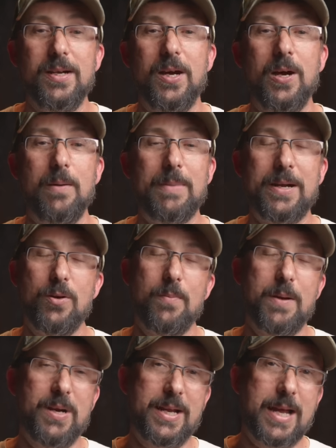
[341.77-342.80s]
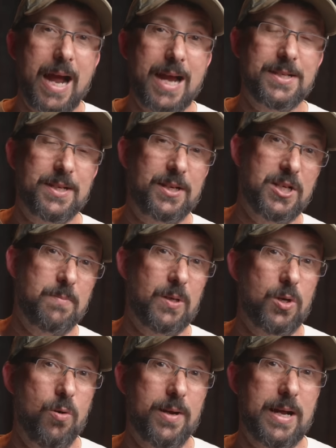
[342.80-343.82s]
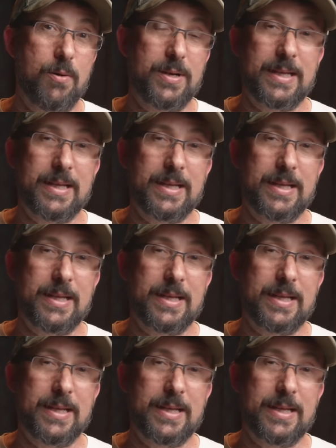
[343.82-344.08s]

I know my buddy Isaac has been going out